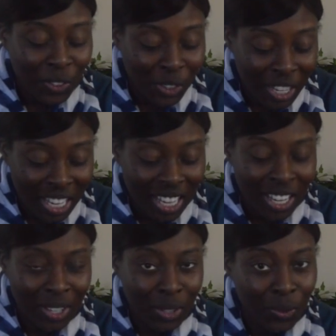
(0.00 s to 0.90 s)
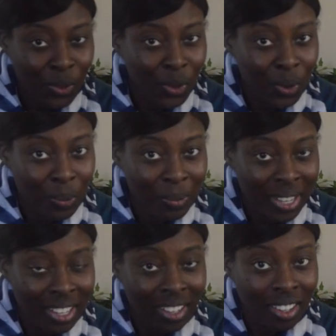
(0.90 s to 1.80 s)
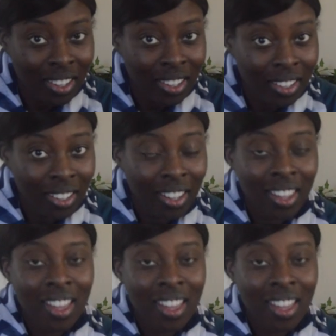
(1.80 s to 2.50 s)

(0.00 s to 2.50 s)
changed for me,